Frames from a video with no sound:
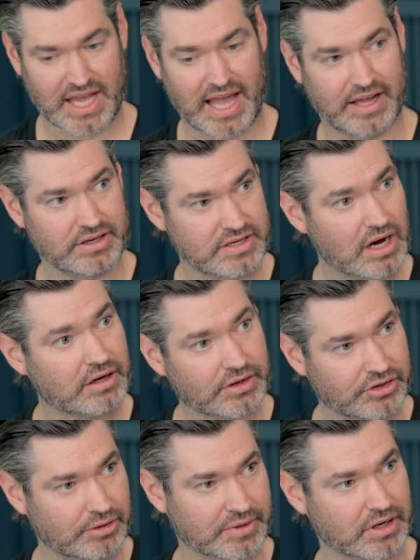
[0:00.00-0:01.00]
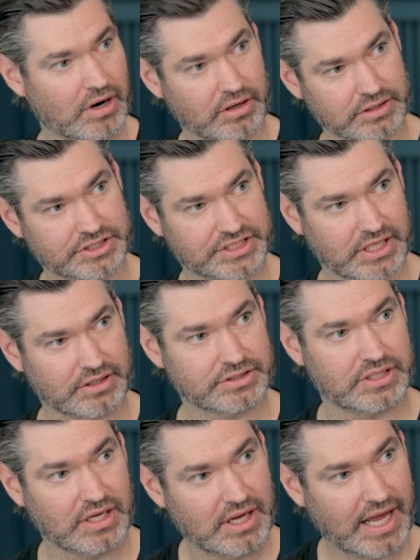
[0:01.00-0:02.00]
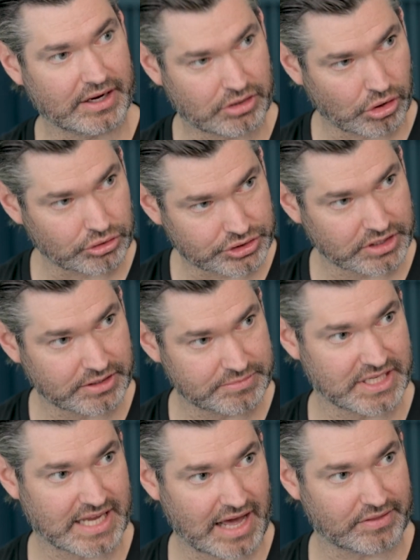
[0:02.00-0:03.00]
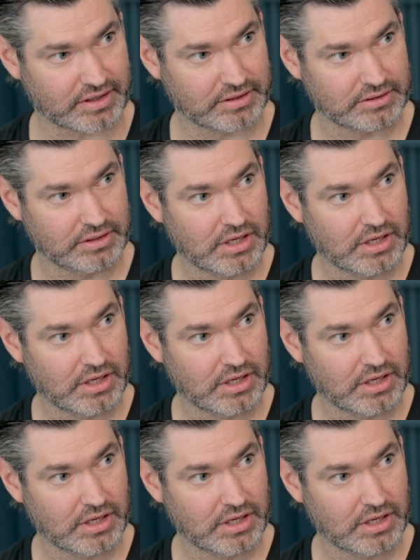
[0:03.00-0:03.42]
and younger human cartilage cells and culturing them together.